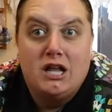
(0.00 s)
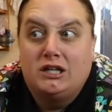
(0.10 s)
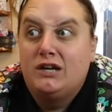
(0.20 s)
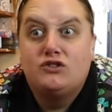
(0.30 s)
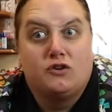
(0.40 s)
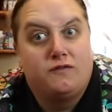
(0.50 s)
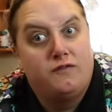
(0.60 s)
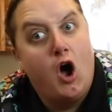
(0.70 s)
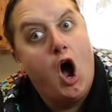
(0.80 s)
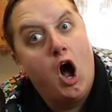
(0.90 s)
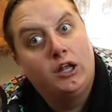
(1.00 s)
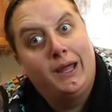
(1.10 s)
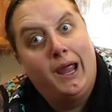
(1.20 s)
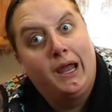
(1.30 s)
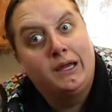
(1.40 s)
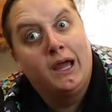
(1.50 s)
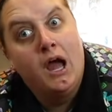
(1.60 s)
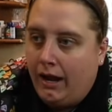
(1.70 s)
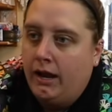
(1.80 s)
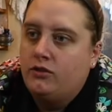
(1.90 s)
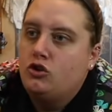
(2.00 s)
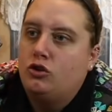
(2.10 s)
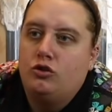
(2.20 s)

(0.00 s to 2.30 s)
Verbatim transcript: Leaves are falling, and